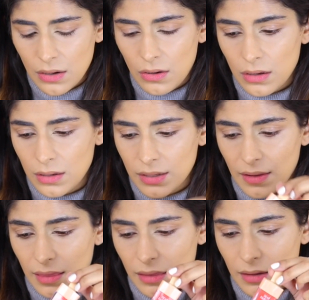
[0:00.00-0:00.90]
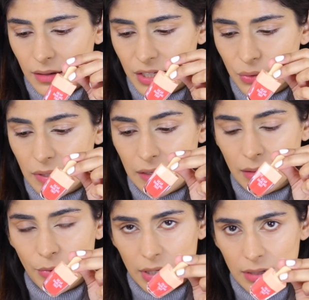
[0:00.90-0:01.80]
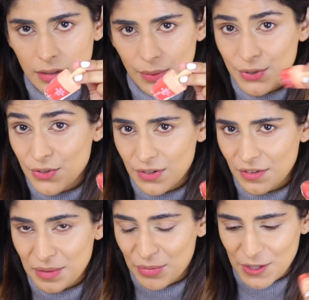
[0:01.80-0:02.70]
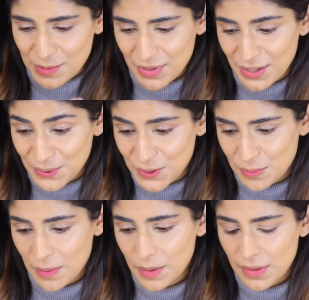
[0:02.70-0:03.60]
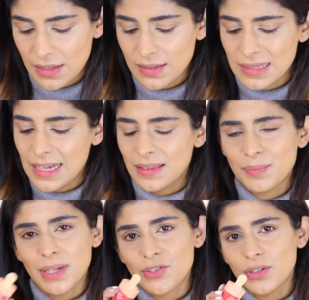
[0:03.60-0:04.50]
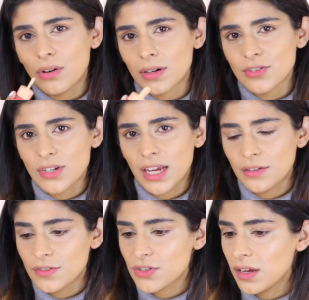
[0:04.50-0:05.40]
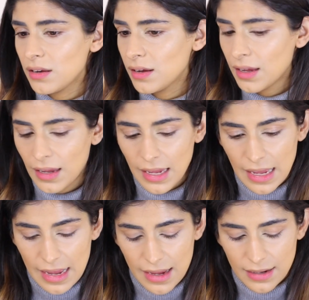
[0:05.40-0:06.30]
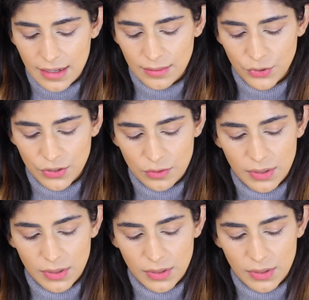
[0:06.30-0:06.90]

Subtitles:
on the cute little bottle. It was written on the box, but I don't remember. But this is like the peachy orangey kind of a shade. And I'm going to